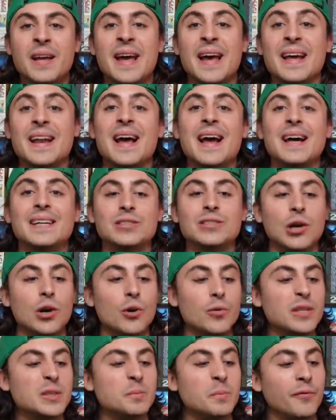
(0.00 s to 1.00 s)
And as
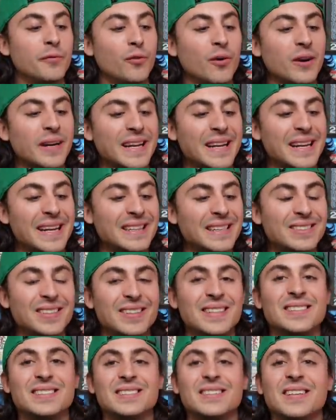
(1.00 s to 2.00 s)
always, before I get into
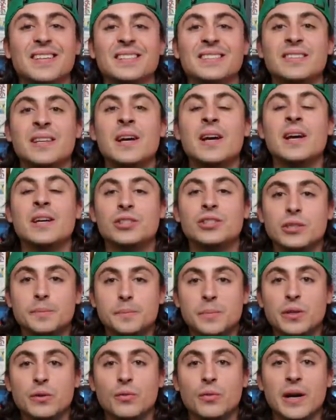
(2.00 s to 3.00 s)
this list, just
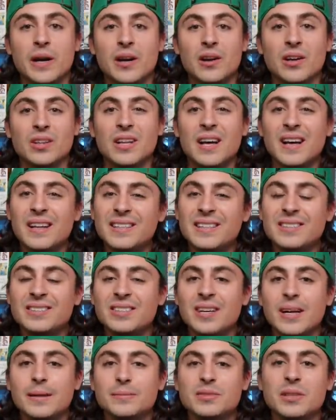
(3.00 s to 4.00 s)
be aware, a lot of these
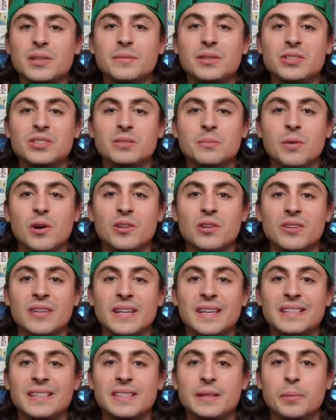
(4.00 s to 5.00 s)
times, some of these smaller
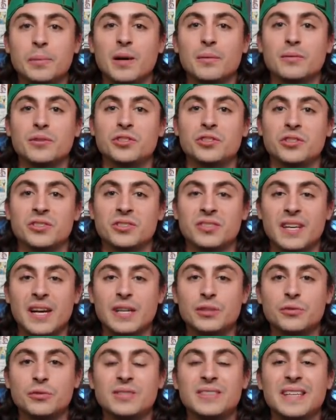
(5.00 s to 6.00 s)
indie publisher
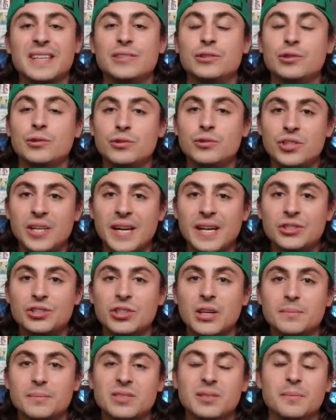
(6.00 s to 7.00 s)
schedules, they do change
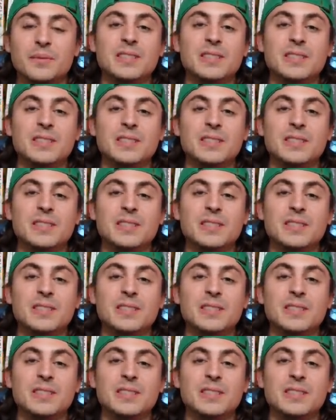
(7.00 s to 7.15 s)
up. Some of